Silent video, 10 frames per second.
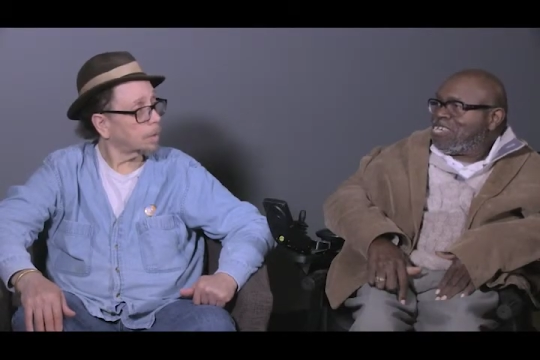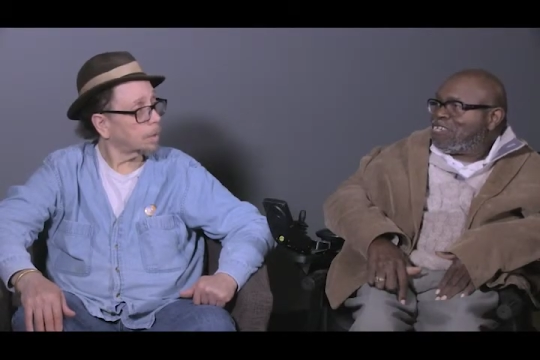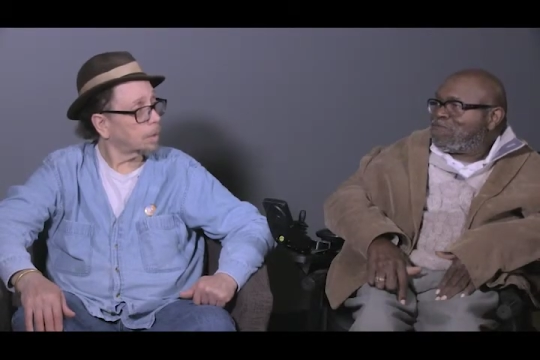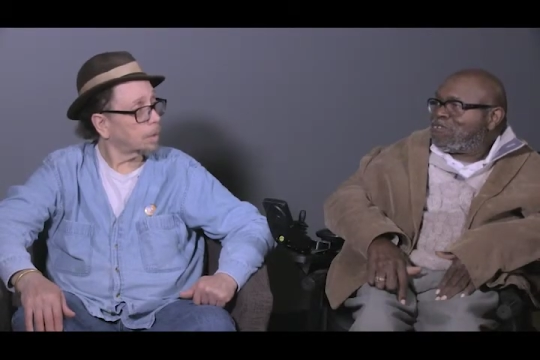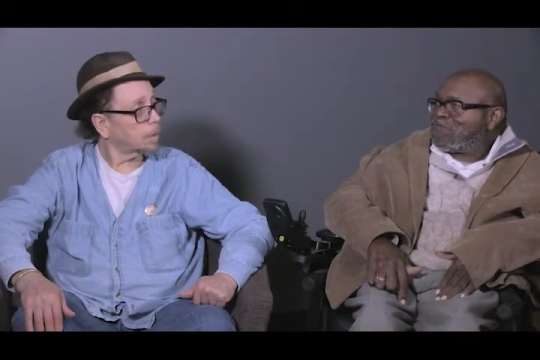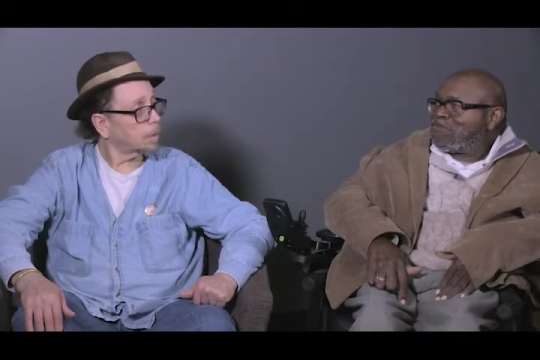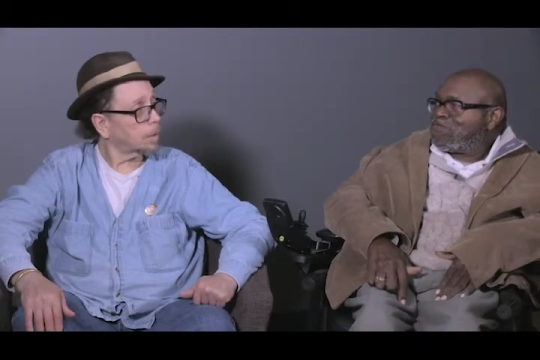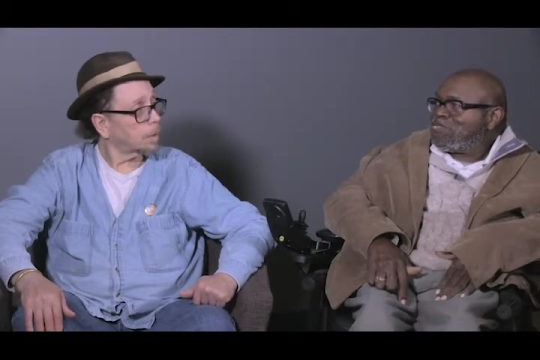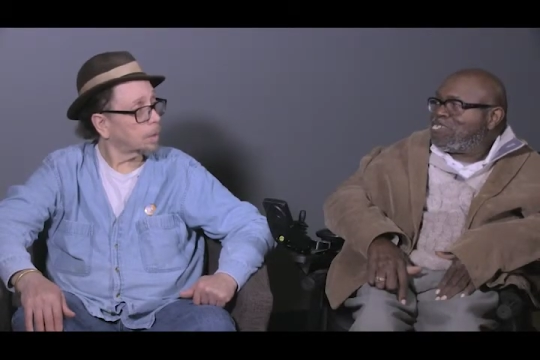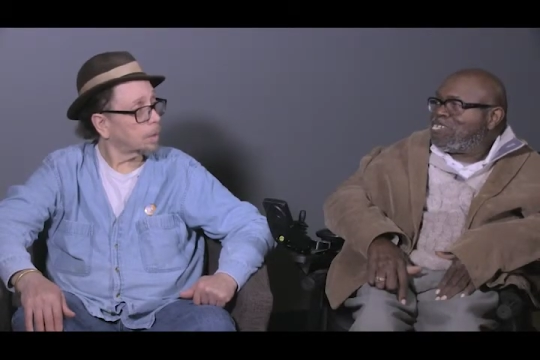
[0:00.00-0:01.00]
Speaker 1: Because we're,
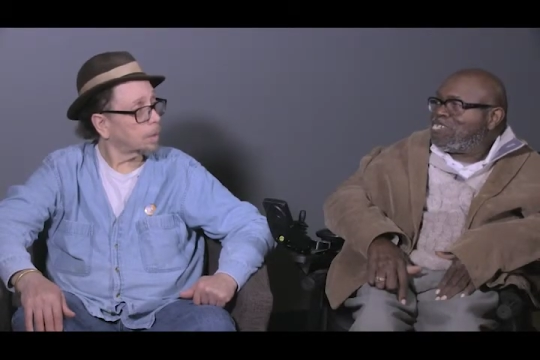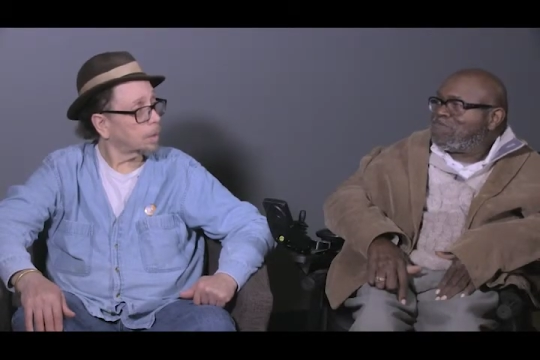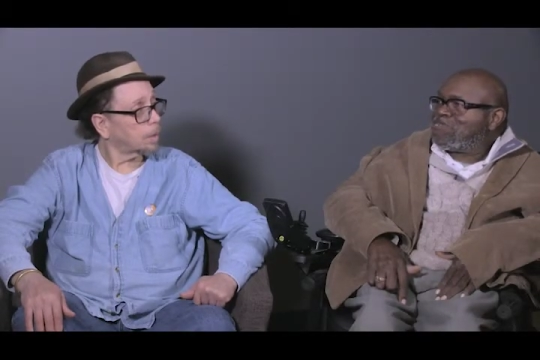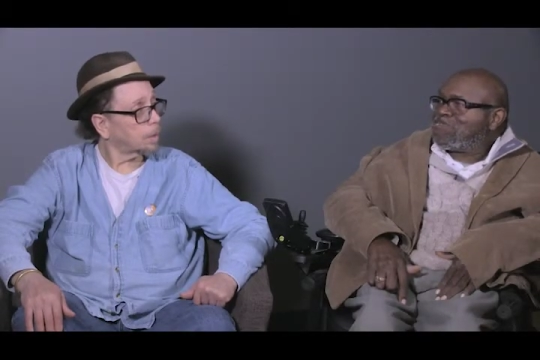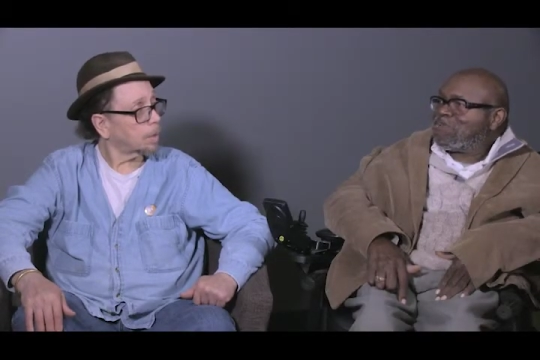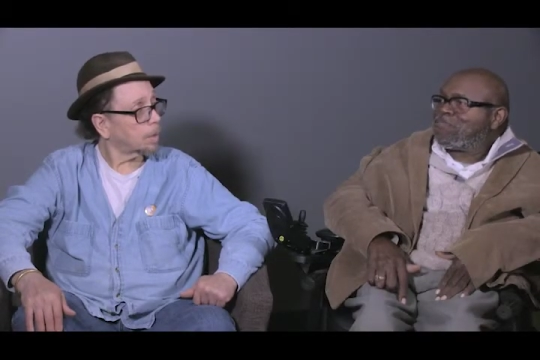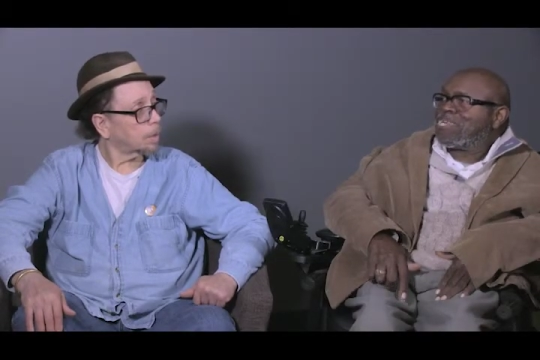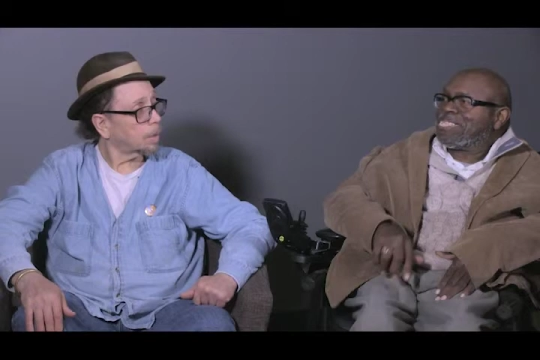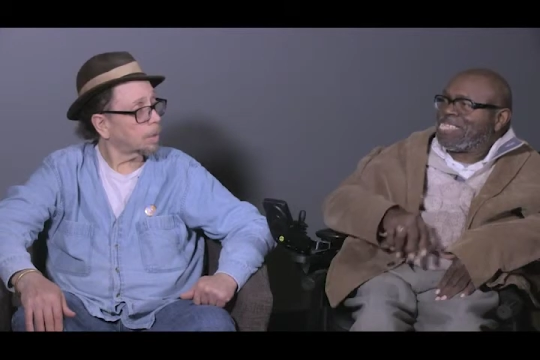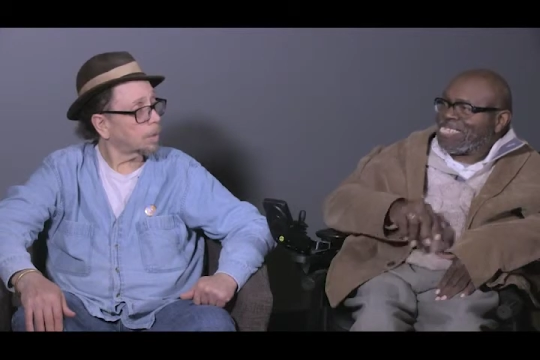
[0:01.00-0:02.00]
we're, dealing with something
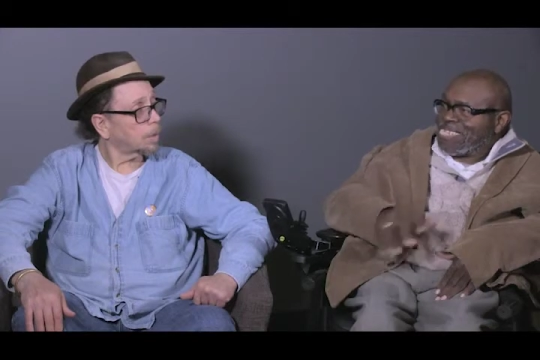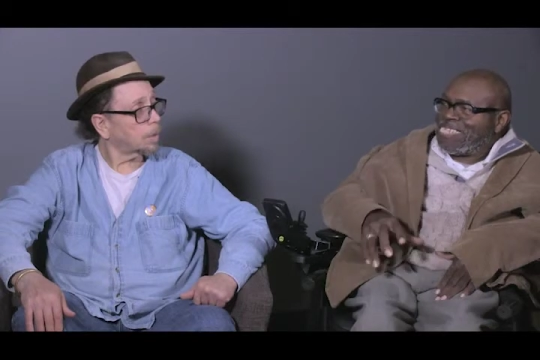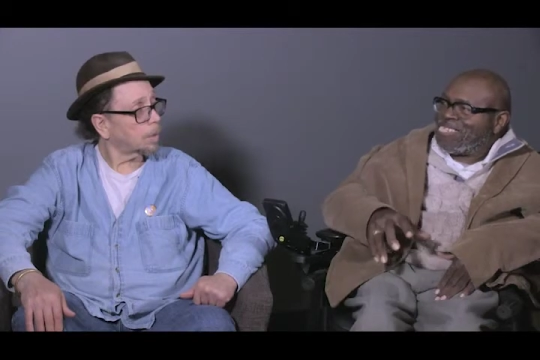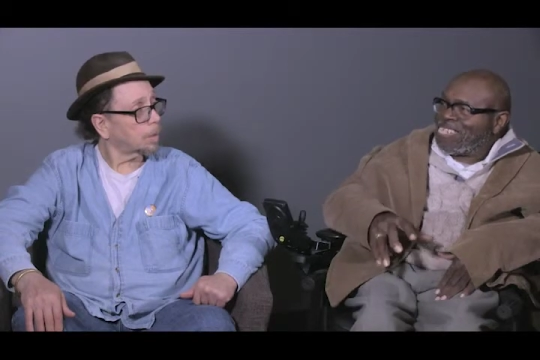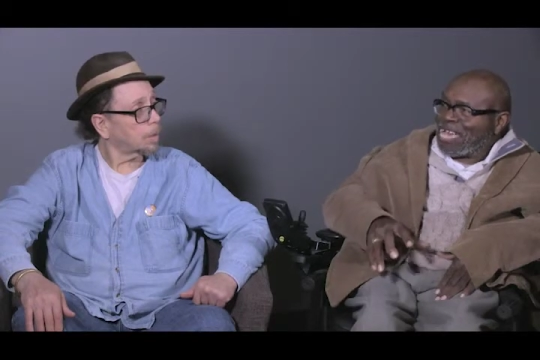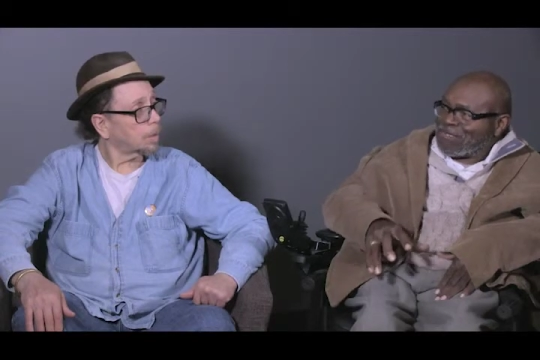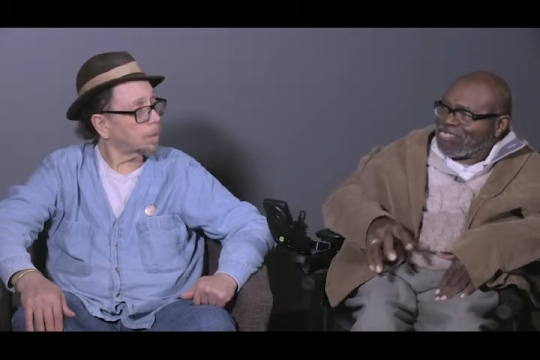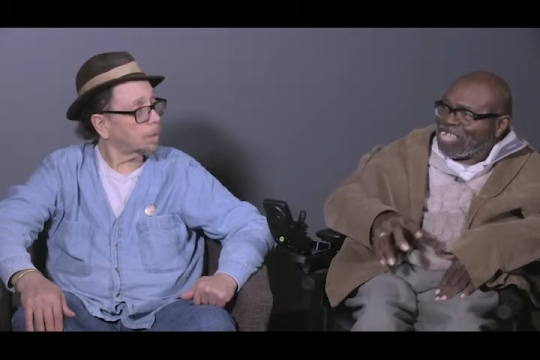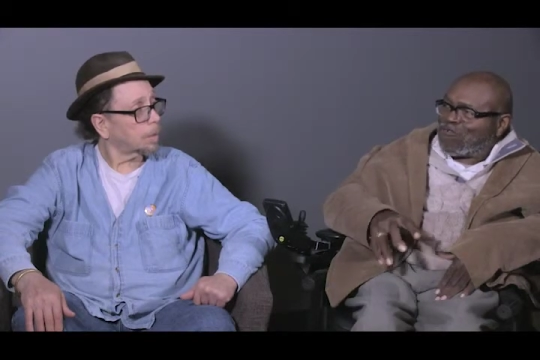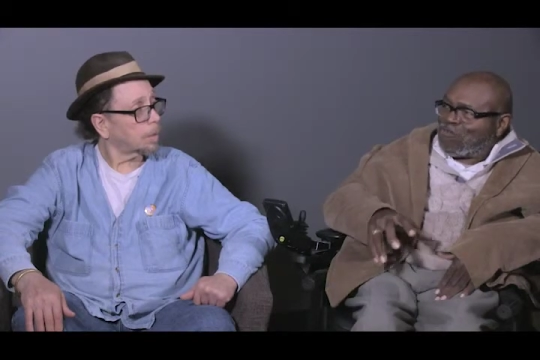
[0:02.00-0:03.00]
that didn't happen, it's
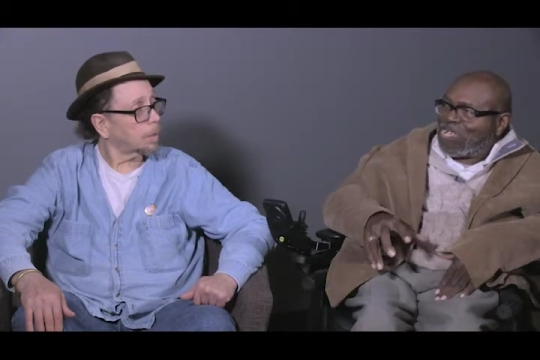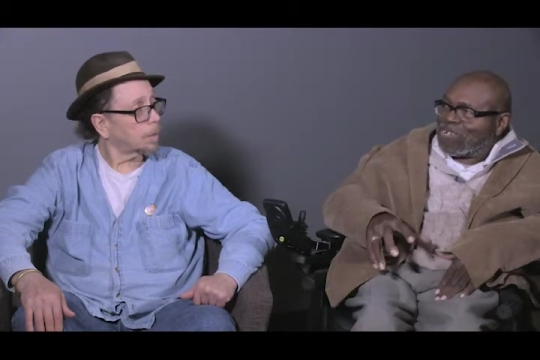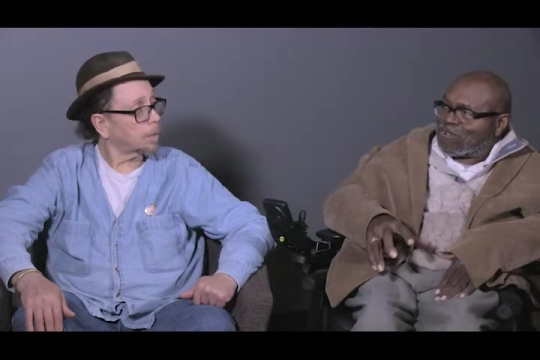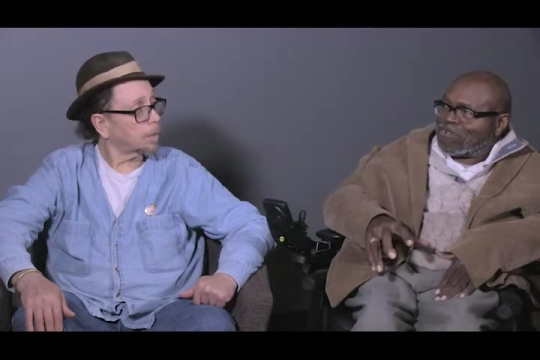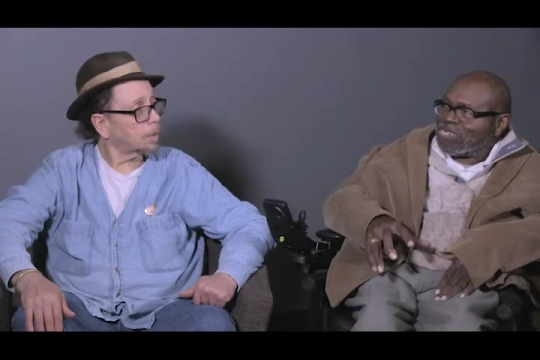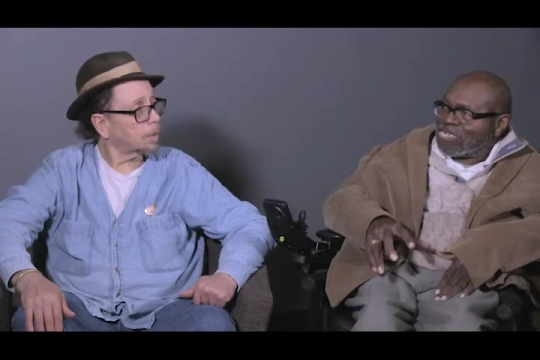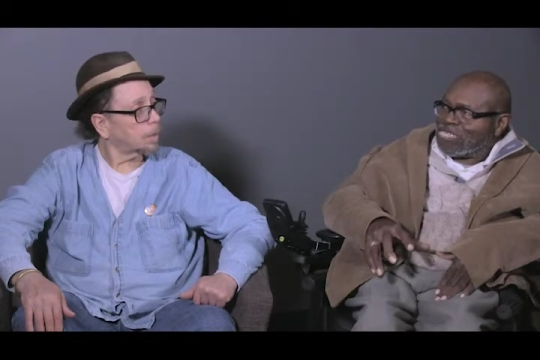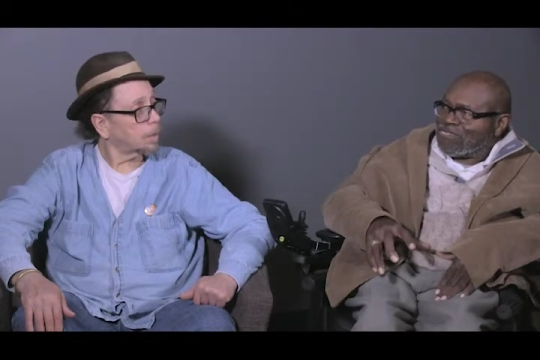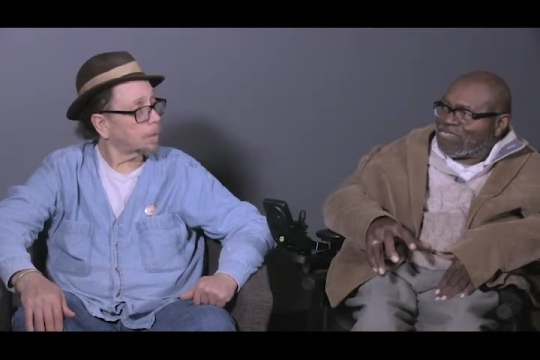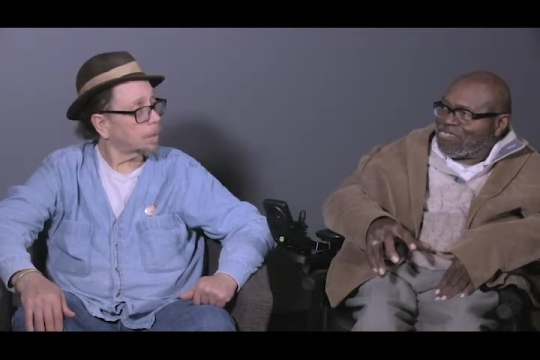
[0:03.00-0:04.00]
not real in the
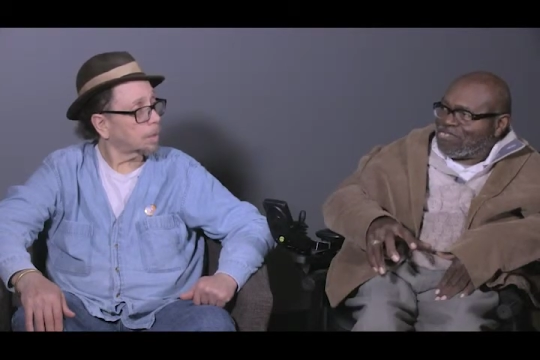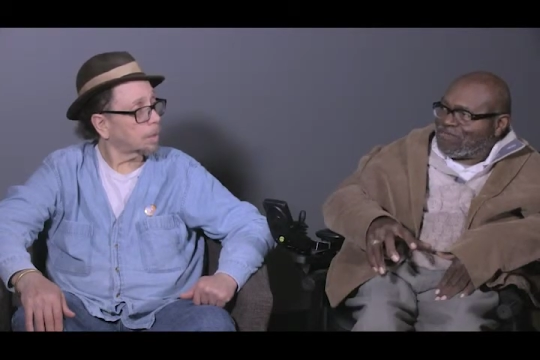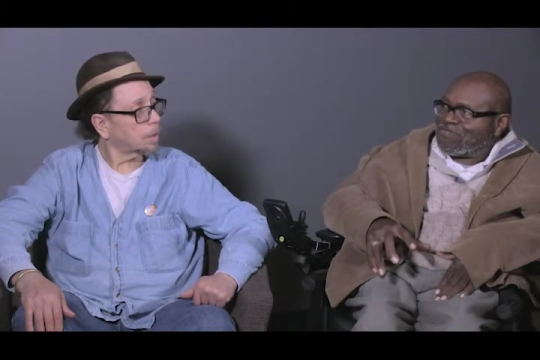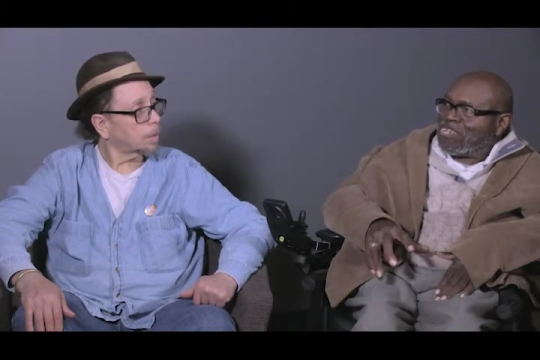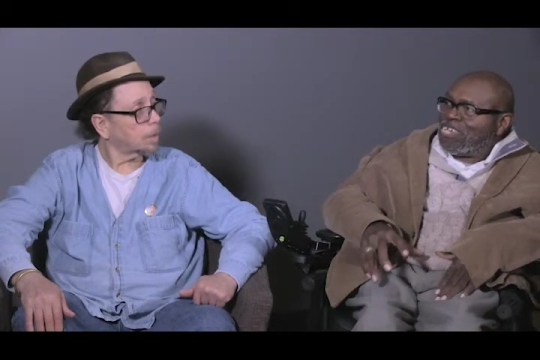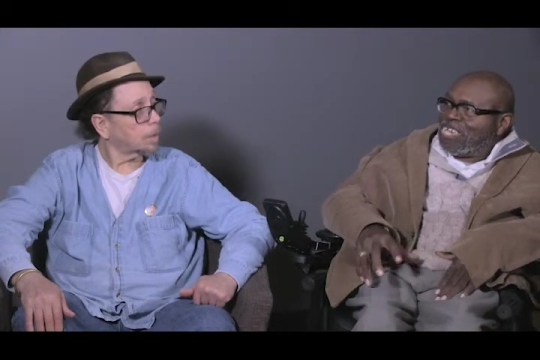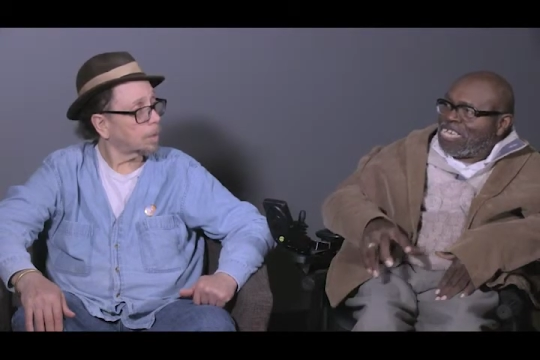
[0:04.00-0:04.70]
sense of mm -hmm.